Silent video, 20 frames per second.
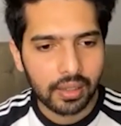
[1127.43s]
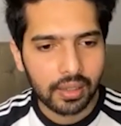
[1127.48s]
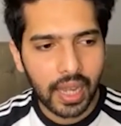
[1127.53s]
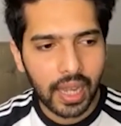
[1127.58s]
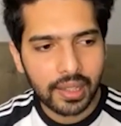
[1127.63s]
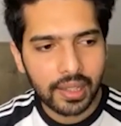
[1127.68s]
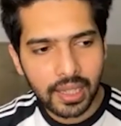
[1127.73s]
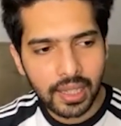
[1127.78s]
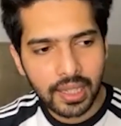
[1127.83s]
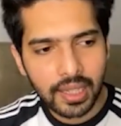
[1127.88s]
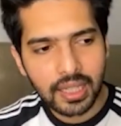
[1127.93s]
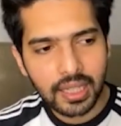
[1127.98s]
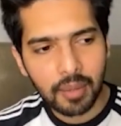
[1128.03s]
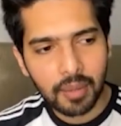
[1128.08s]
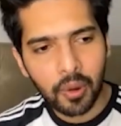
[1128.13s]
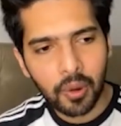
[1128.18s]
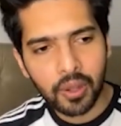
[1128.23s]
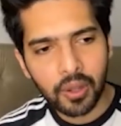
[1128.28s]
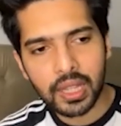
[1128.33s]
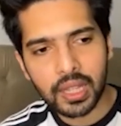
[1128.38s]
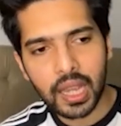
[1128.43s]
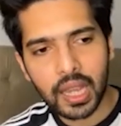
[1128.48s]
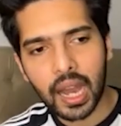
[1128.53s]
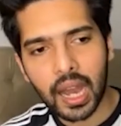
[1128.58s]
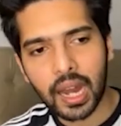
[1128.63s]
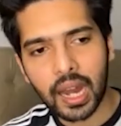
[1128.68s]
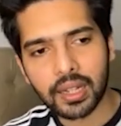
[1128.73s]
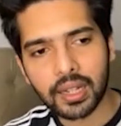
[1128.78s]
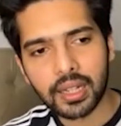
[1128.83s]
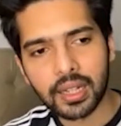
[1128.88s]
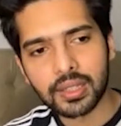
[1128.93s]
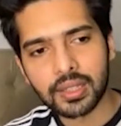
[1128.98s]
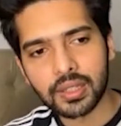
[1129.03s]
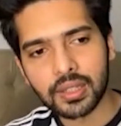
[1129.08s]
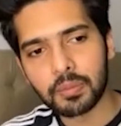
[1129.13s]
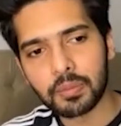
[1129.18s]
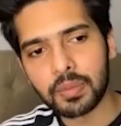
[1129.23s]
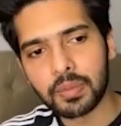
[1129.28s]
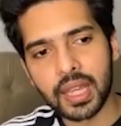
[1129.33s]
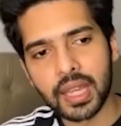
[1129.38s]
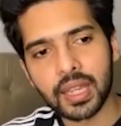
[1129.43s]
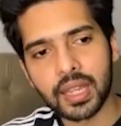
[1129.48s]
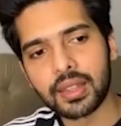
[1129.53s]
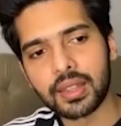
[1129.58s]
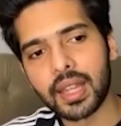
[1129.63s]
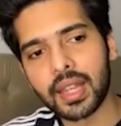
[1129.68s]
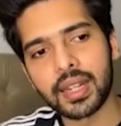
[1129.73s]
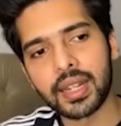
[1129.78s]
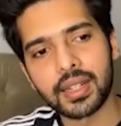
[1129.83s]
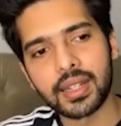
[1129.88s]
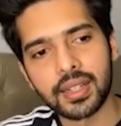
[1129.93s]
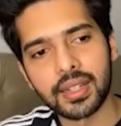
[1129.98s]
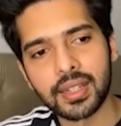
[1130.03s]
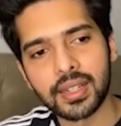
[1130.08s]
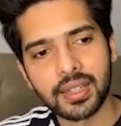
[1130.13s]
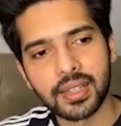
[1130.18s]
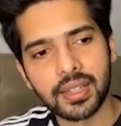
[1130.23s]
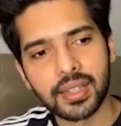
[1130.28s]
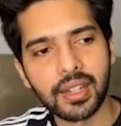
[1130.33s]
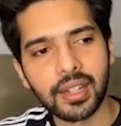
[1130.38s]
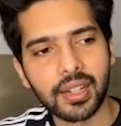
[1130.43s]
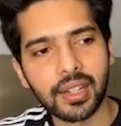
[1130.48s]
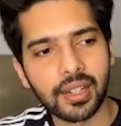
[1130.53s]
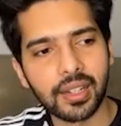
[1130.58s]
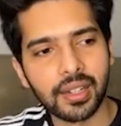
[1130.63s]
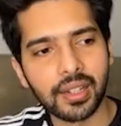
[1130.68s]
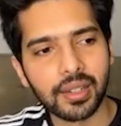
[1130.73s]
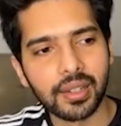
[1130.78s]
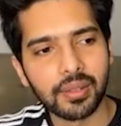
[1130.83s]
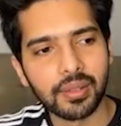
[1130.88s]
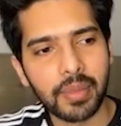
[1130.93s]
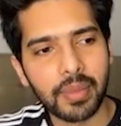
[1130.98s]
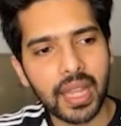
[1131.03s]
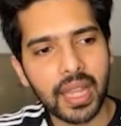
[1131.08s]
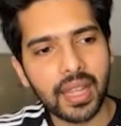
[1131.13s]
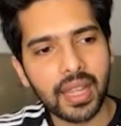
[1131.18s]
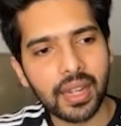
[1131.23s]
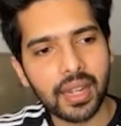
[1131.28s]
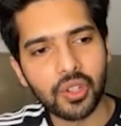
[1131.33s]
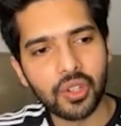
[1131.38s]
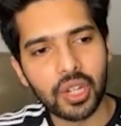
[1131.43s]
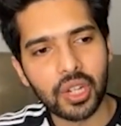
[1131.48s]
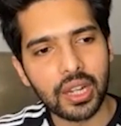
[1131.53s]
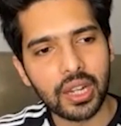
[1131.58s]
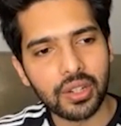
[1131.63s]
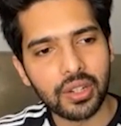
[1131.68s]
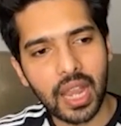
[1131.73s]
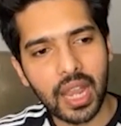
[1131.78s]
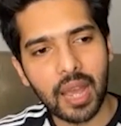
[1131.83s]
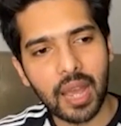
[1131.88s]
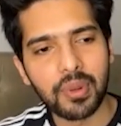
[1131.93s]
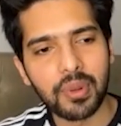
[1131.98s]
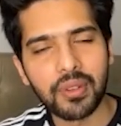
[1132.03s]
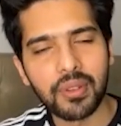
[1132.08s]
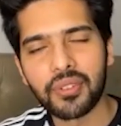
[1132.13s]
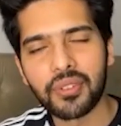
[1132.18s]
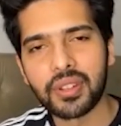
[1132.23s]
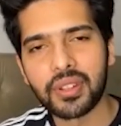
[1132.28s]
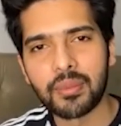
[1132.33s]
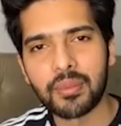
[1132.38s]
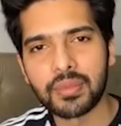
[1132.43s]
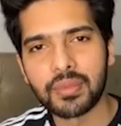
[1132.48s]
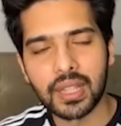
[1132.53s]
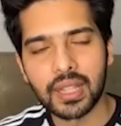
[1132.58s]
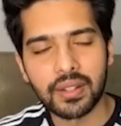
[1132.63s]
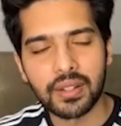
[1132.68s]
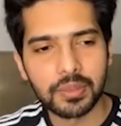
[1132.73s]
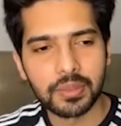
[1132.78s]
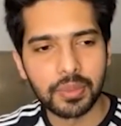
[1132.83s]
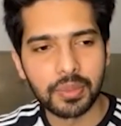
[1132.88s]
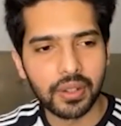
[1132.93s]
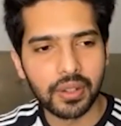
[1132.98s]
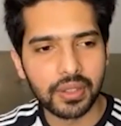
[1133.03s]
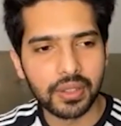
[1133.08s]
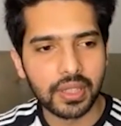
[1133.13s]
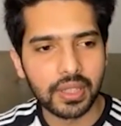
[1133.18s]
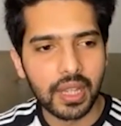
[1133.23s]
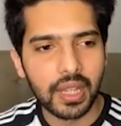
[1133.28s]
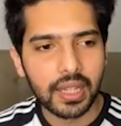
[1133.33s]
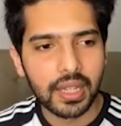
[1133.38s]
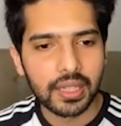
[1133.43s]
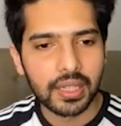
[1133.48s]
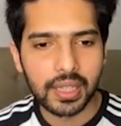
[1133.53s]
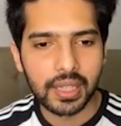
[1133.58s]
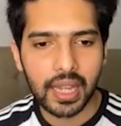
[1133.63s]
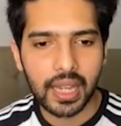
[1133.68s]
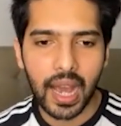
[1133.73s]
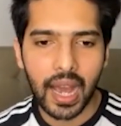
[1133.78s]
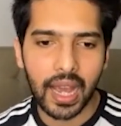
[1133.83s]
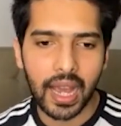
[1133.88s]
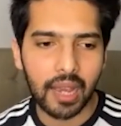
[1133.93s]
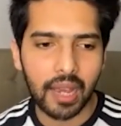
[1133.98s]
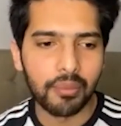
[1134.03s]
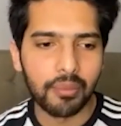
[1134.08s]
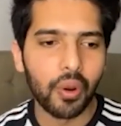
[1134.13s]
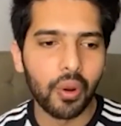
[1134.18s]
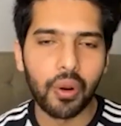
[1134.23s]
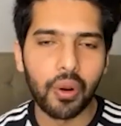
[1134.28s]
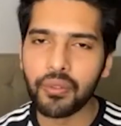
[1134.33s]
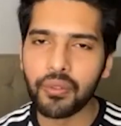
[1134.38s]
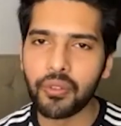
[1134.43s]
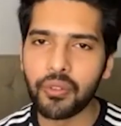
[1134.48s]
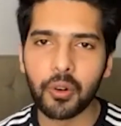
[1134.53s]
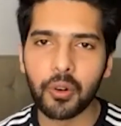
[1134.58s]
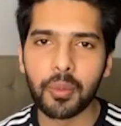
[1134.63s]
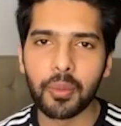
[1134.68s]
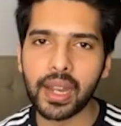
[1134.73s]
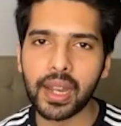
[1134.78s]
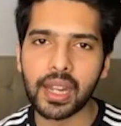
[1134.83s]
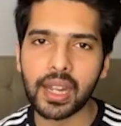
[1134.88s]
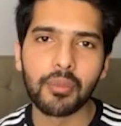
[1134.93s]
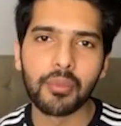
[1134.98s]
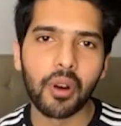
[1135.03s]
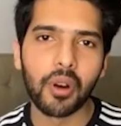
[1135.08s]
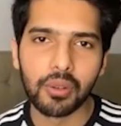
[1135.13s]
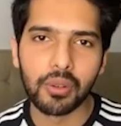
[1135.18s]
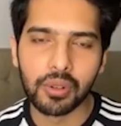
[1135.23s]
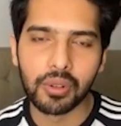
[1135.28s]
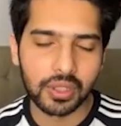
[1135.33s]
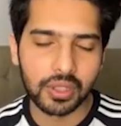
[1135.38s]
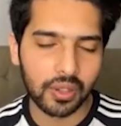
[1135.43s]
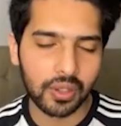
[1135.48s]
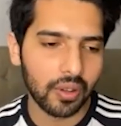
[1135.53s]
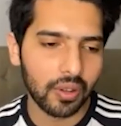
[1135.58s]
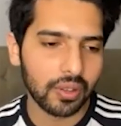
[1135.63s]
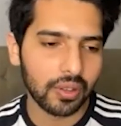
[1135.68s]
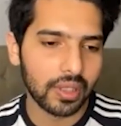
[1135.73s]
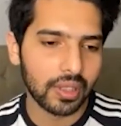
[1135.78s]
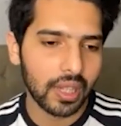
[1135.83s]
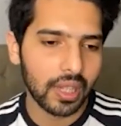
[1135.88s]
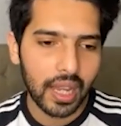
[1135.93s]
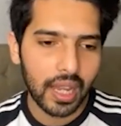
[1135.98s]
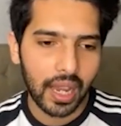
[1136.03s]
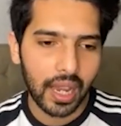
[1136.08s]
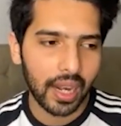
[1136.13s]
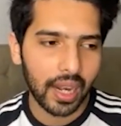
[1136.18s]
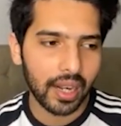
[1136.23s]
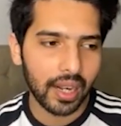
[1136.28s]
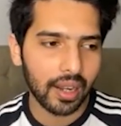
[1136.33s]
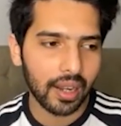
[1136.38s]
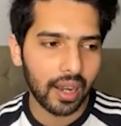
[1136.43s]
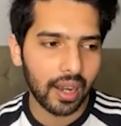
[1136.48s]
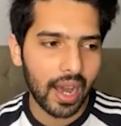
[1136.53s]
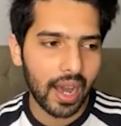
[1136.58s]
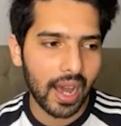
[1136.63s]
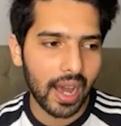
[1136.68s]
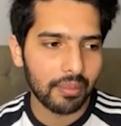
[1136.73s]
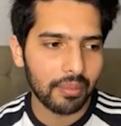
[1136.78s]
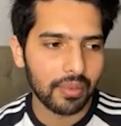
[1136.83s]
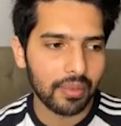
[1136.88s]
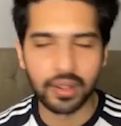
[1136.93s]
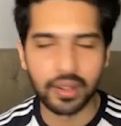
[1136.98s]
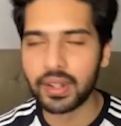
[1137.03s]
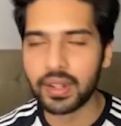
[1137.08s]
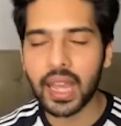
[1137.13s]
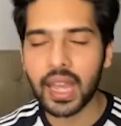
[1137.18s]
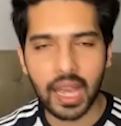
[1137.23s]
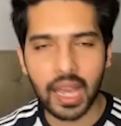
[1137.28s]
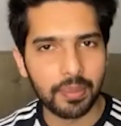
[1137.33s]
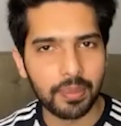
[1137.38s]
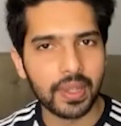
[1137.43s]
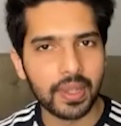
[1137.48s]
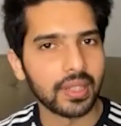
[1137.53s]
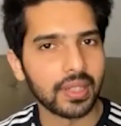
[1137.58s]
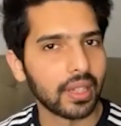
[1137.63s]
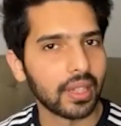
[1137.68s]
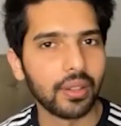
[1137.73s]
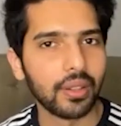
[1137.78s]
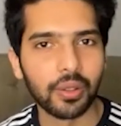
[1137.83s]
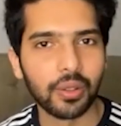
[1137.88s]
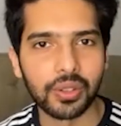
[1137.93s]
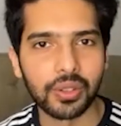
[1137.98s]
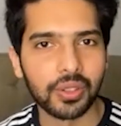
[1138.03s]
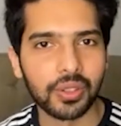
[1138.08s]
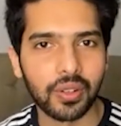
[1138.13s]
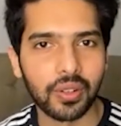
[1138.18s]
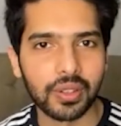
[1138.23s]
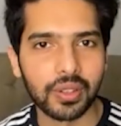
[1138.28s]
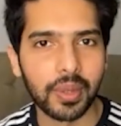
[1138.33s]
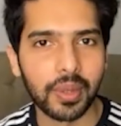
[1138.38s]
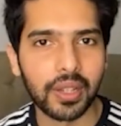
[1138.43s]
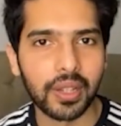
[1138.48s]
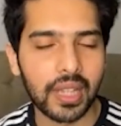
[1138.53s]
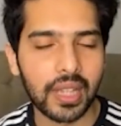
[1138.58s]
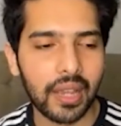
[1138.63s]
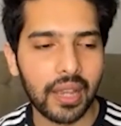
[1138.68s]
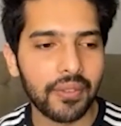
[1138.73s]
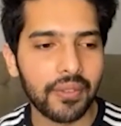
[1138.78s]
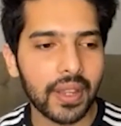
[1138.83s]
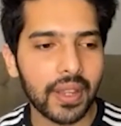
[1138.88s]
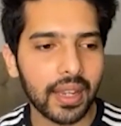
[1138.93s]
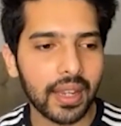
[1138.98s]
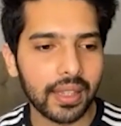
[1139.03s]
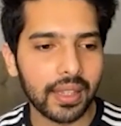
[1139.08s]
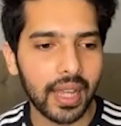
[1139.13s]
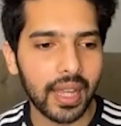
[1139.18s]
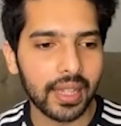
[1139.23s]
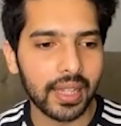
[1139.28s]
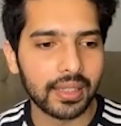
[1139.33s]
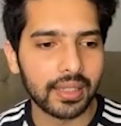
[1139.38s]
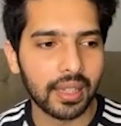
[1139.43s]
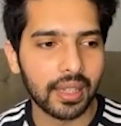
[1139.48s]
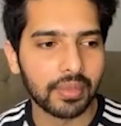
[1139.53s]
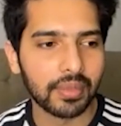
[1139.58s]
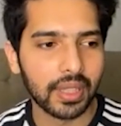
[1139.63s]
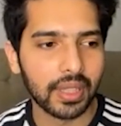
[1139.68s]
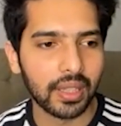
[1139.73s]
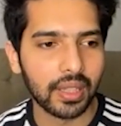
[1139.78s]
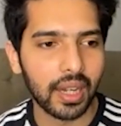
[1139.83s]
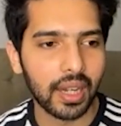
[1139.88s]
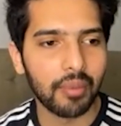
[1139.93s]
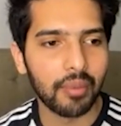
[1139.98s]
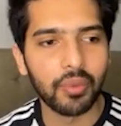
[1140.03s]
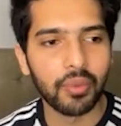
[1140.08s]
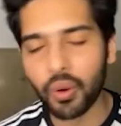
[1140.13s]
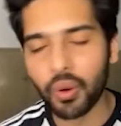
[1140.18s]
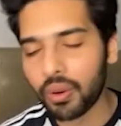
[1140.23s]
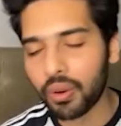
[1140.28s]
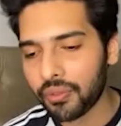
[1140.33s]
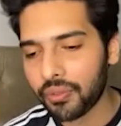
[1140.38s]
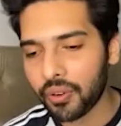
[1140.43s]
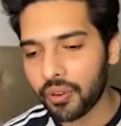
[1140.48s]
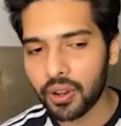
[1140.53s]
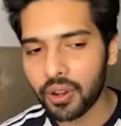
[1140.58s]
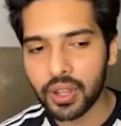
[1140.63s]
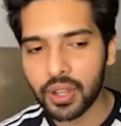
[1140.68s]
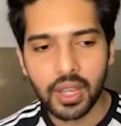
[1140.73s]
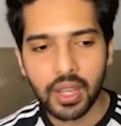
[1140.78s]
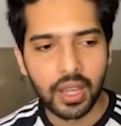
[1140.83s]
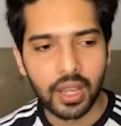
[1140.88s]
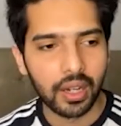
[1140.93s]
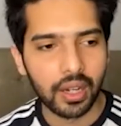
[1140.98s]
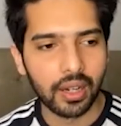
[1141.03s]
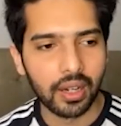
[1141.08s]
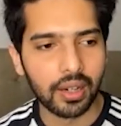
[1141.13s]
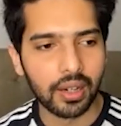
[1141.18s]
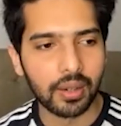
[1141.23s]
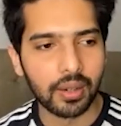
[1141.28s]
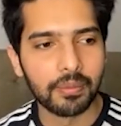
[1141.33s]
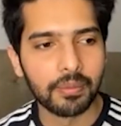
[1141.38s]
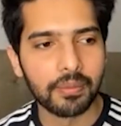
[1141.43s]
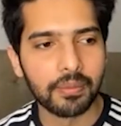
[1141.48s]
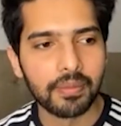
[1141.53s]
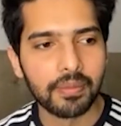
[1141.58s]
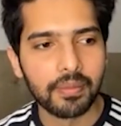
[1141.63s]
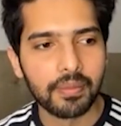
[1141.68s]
i think it's upon the artist to make that uh, make that change happen for themselves because see, I am known for romantic Bollywood songs, and I'm really happy singing those songs because I feel like that's something that I'm known for. Um,